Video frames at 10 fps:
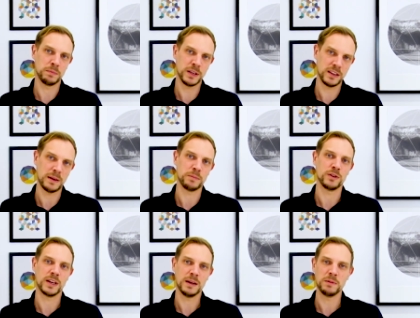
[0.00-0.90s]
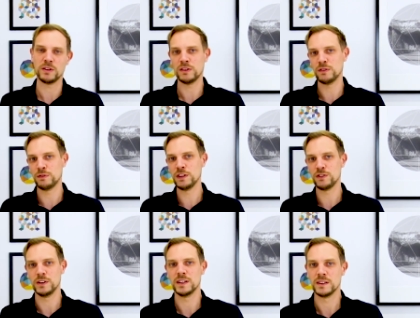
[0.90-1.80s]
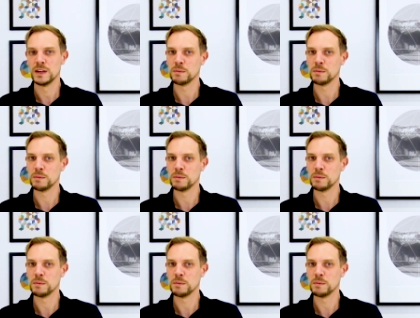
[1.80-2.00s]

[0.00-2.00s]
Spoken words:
pick up your game and also feature it,